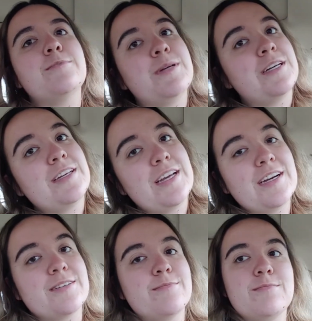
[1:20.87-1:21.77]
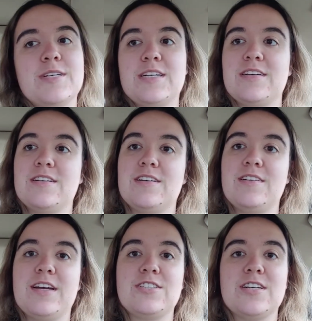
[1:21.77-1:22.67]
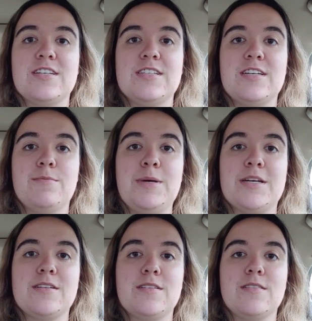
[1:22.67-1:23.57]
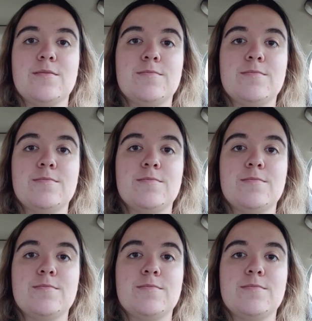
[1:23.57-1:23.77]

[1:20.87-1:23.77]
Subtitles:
But yeah, I'll catch you guys in a bit.